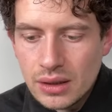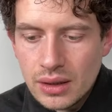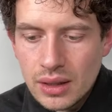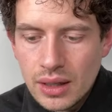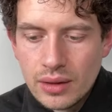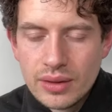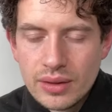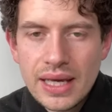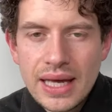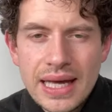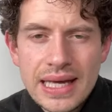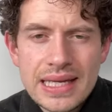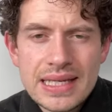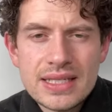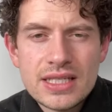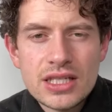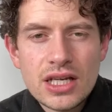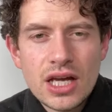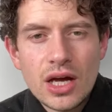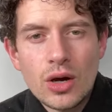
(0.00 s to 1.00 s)
Okay,
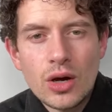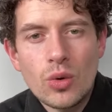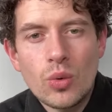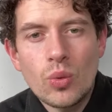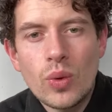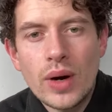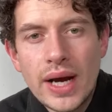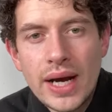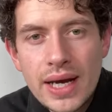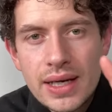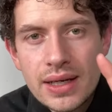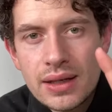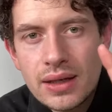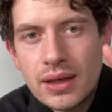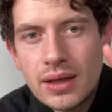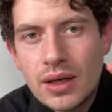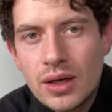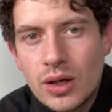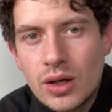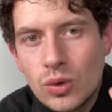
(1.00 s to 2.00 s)
so when
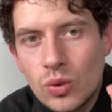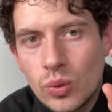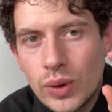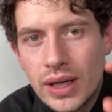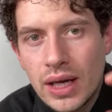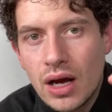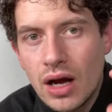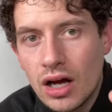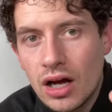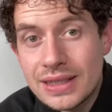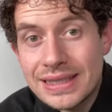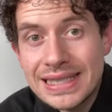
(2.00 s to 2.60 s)
we are